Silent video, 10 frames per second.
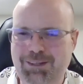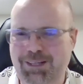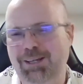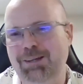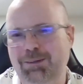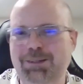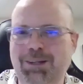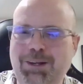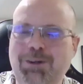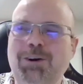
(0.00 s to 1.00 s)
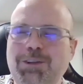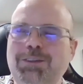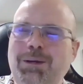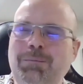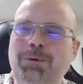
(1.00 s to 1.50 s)
like not all the
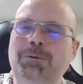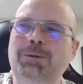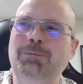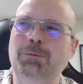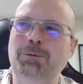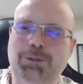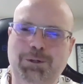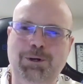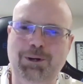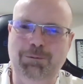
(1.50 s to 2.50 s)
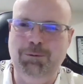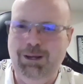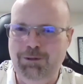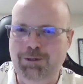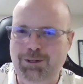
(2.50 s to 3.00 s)
time, but when we were in the car and we were
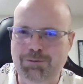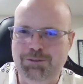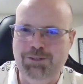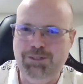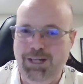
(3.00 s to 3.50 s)
having a conversation,